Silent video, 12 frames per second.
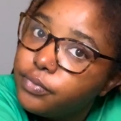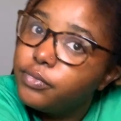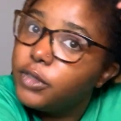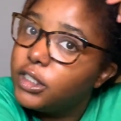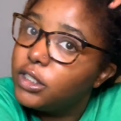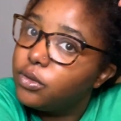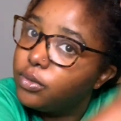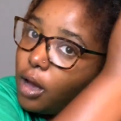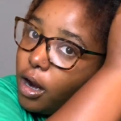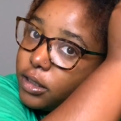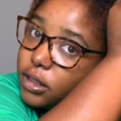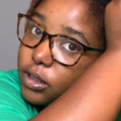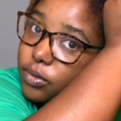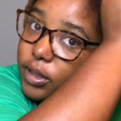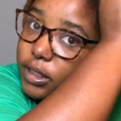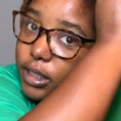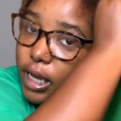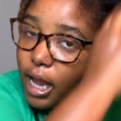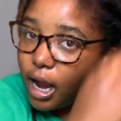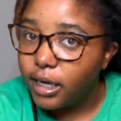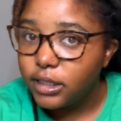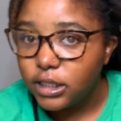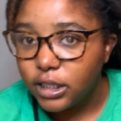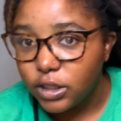This is honestly
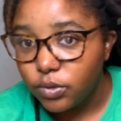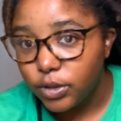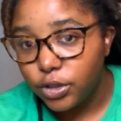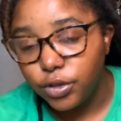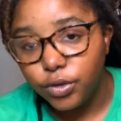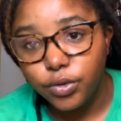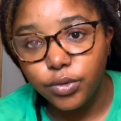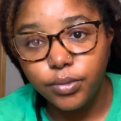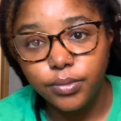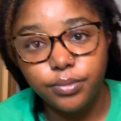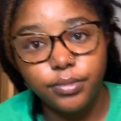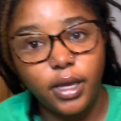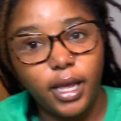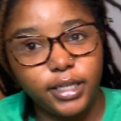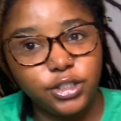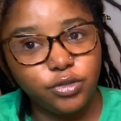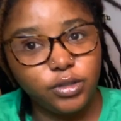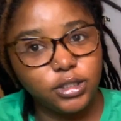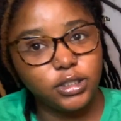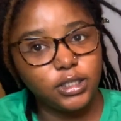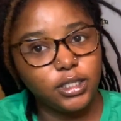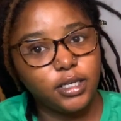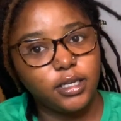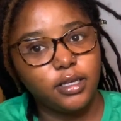this one too. As you can
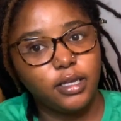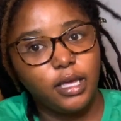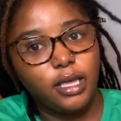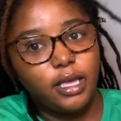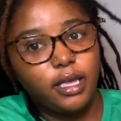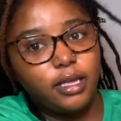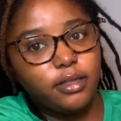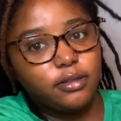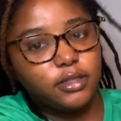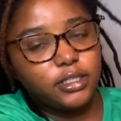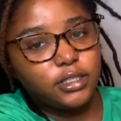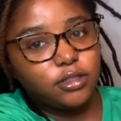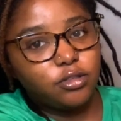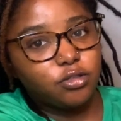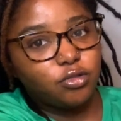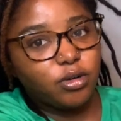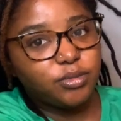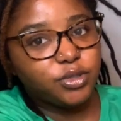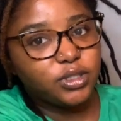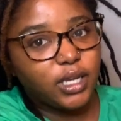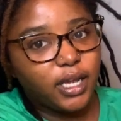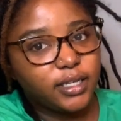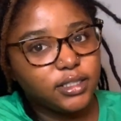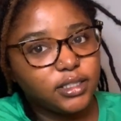see, this is the normal
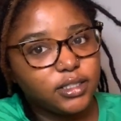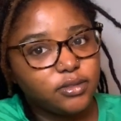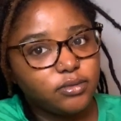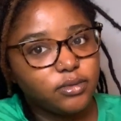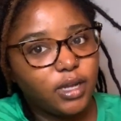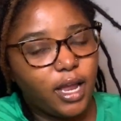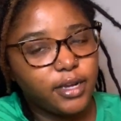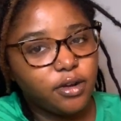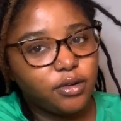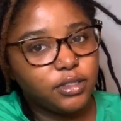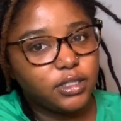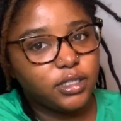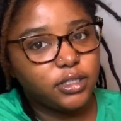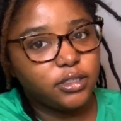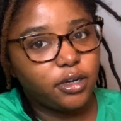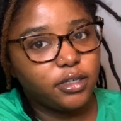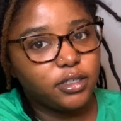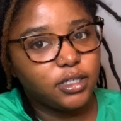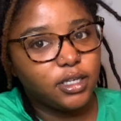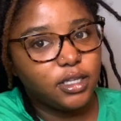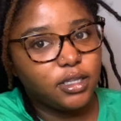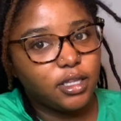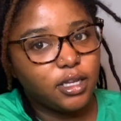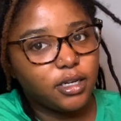size. I noticed it has started to get
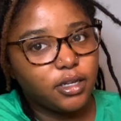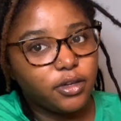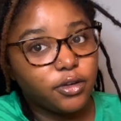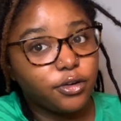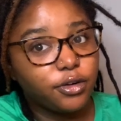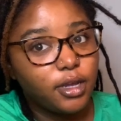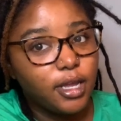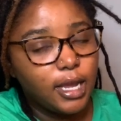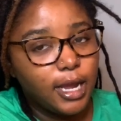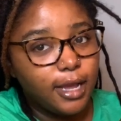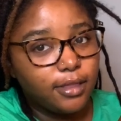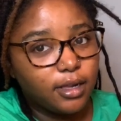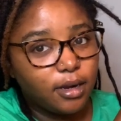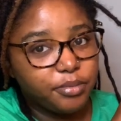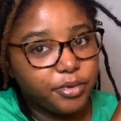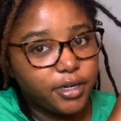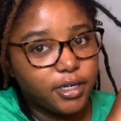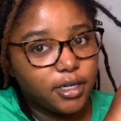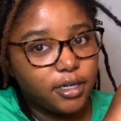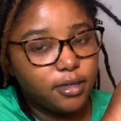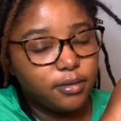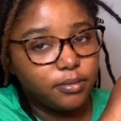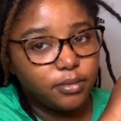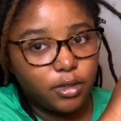thin here, and then I braided
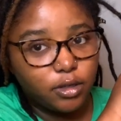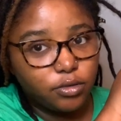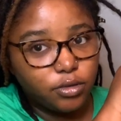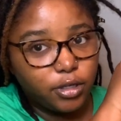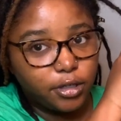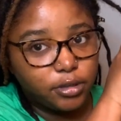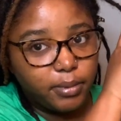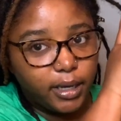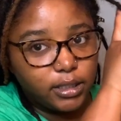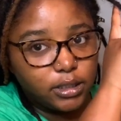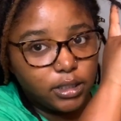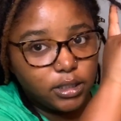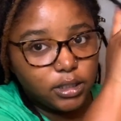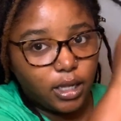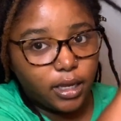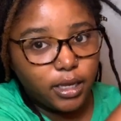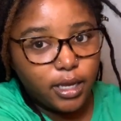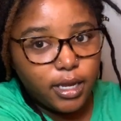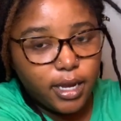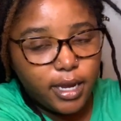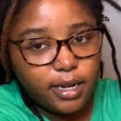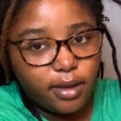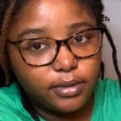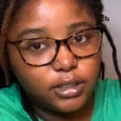the loose hairs back into this lock, and
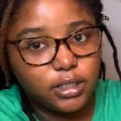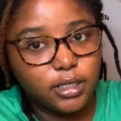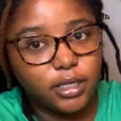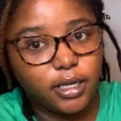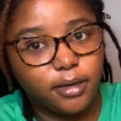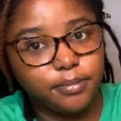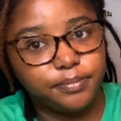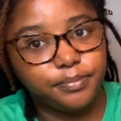now it's thick again.